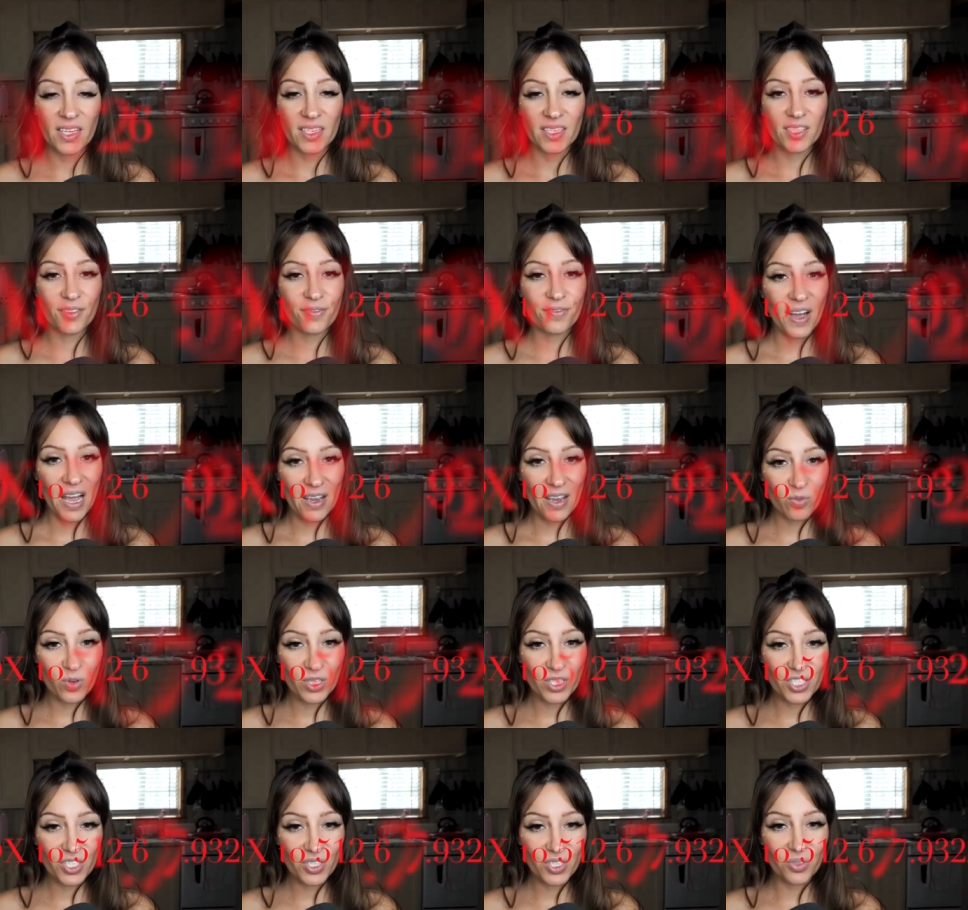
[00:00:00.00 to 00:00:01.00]
to five
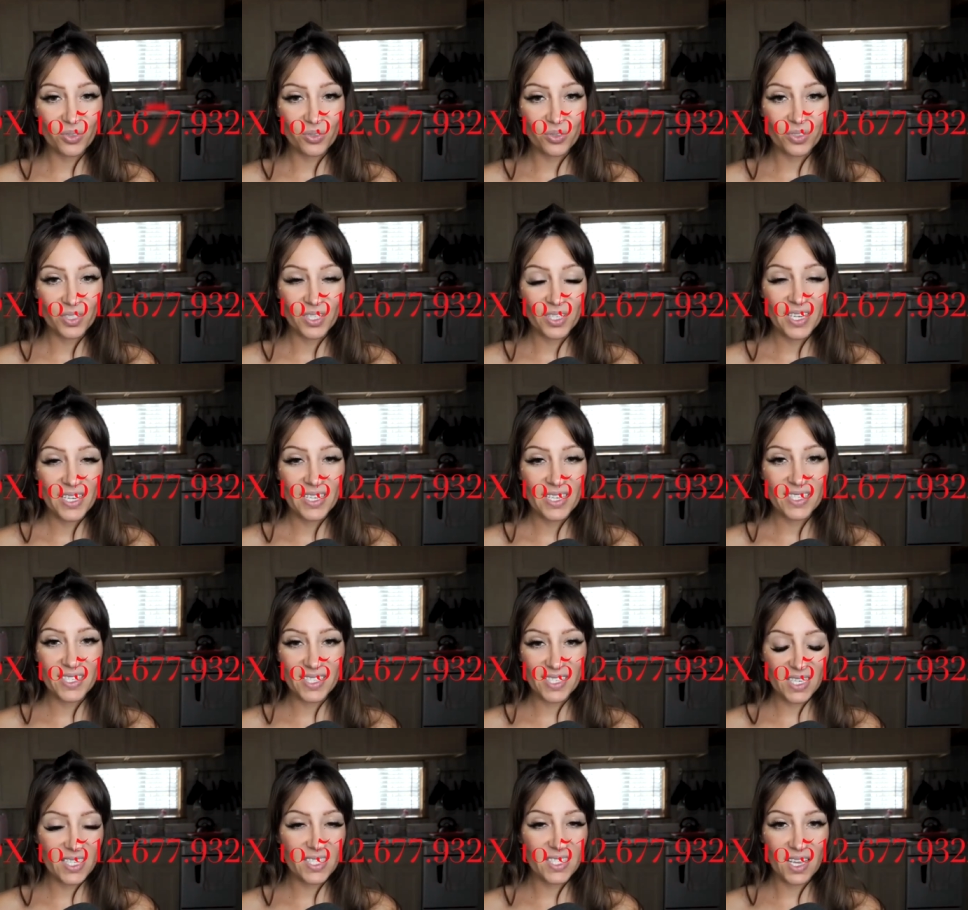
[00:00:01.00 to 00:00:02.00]
one two,
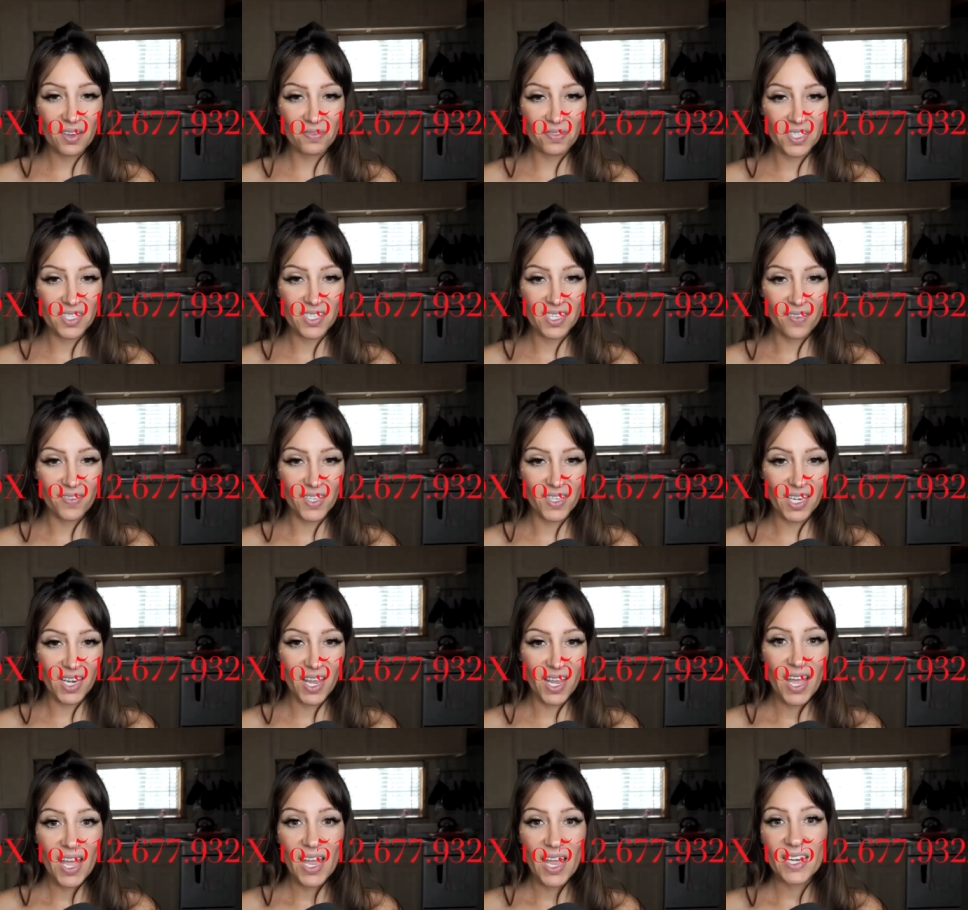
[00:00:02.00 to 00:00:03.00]
six seven
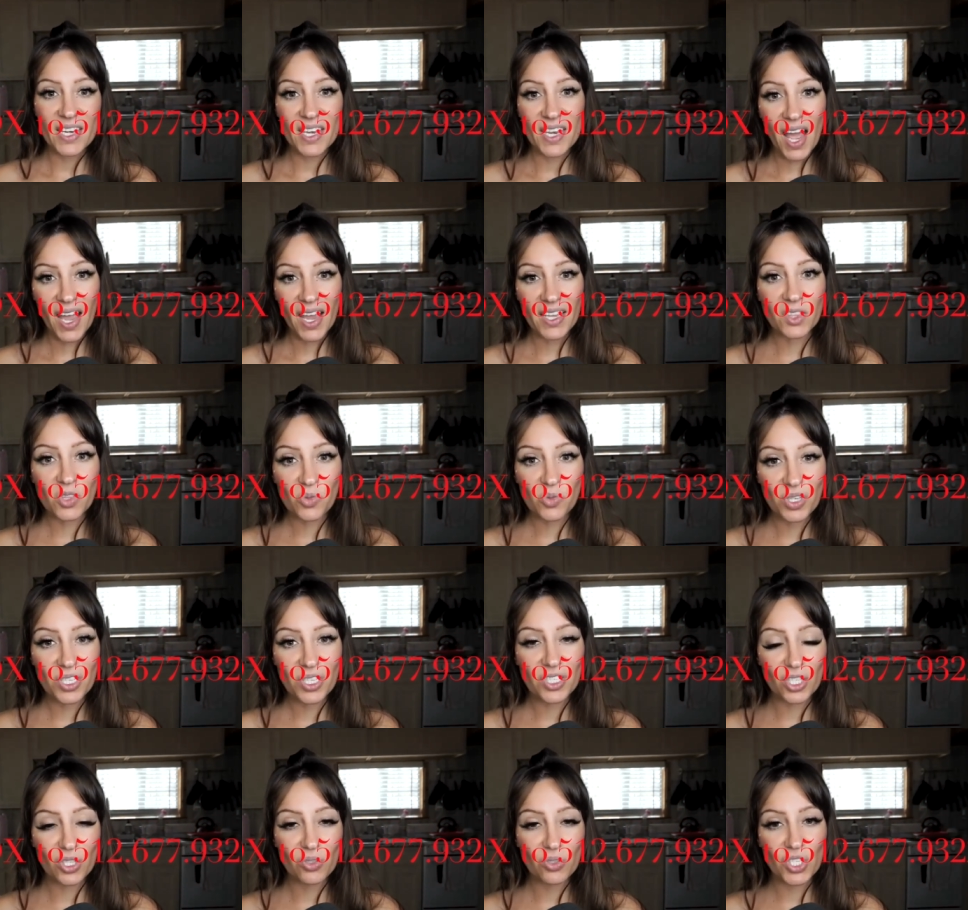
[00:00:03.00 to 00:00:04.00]
seven, nine three
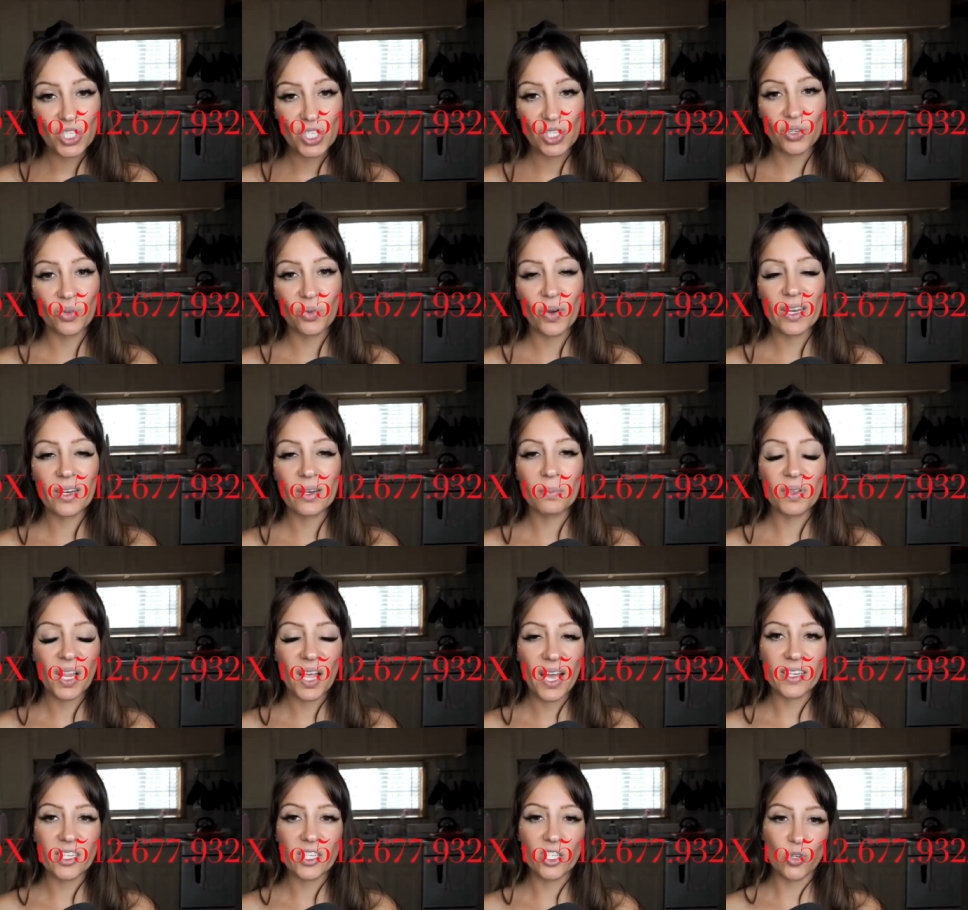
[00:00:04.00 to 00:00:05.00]
two two and
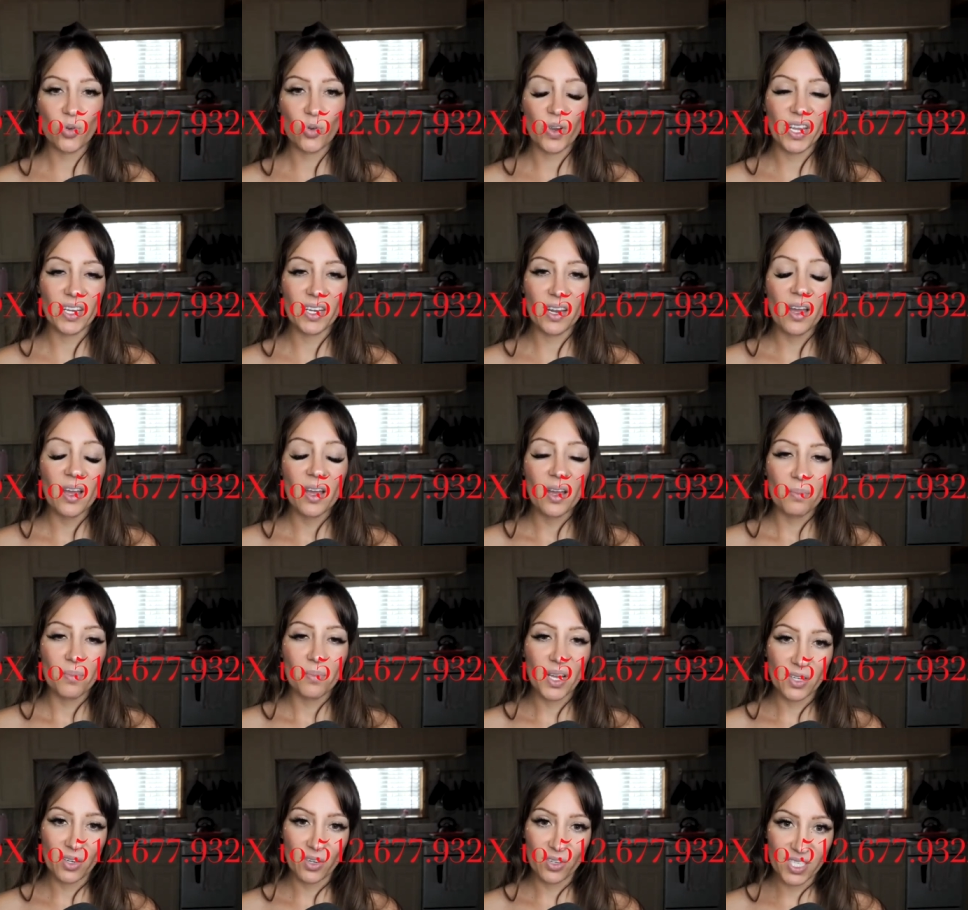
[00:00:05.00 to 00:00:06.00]
apply to join
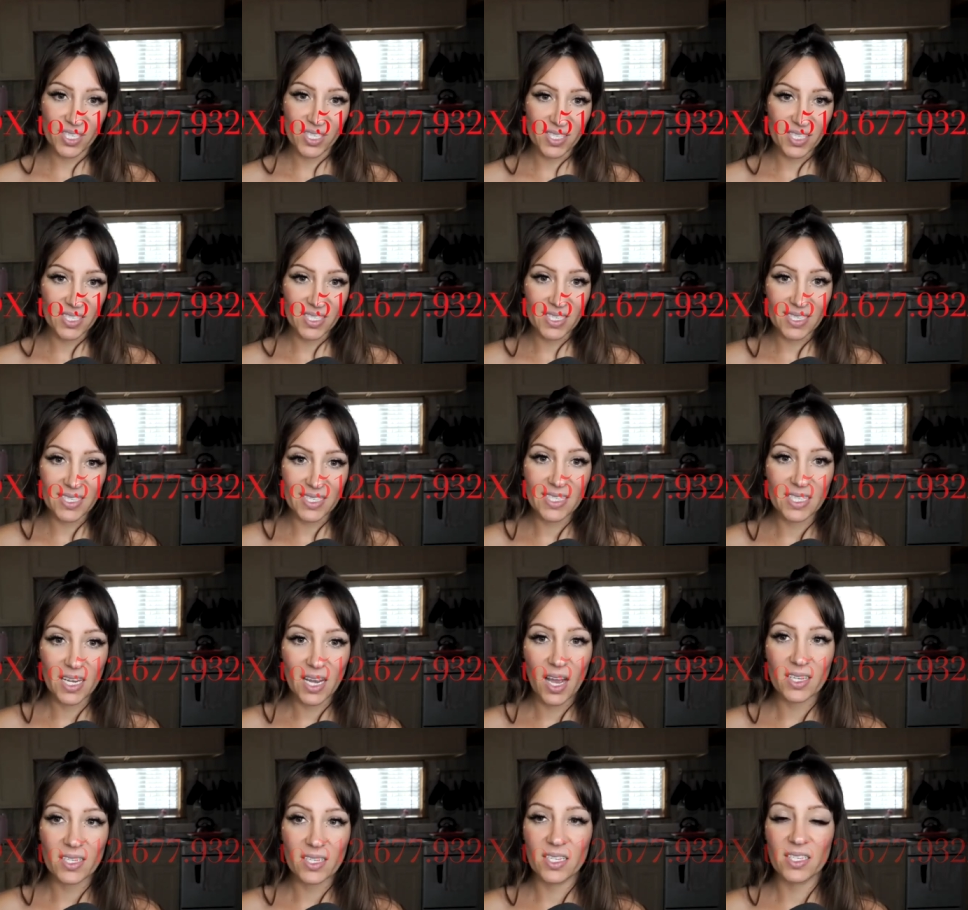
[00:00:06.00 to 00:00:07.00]
my Narcissistic
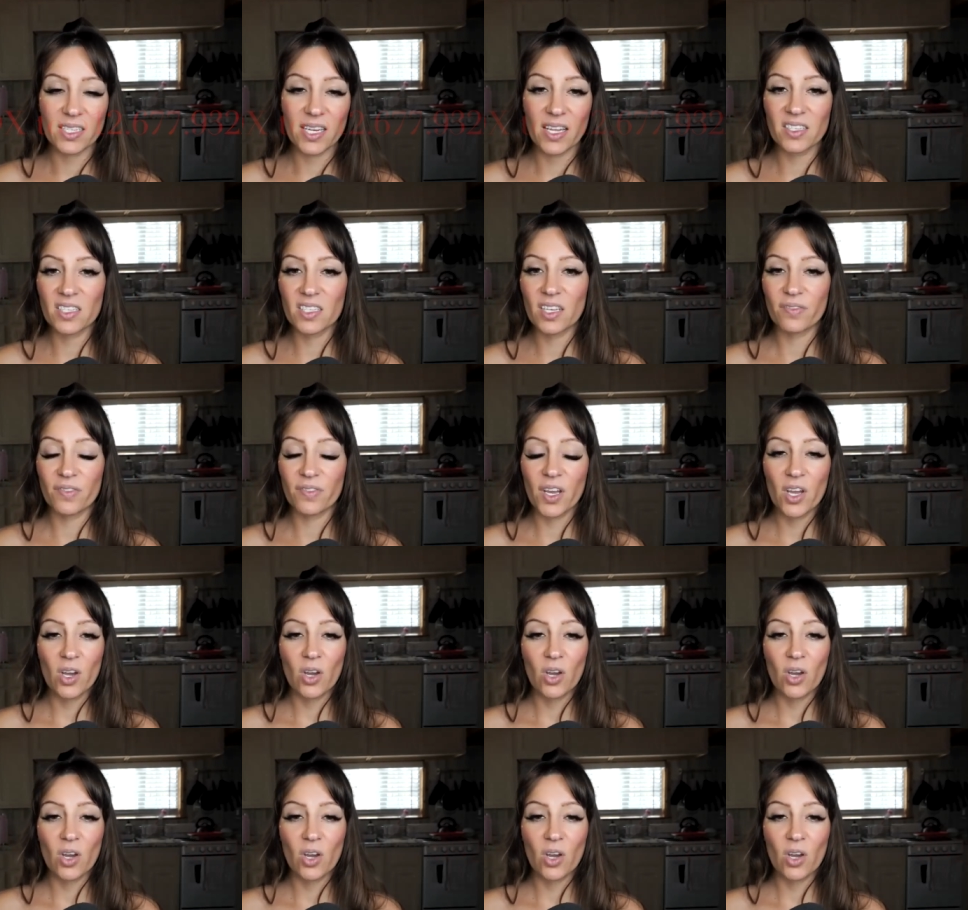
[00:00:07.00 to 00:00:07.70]
Detox Intensive,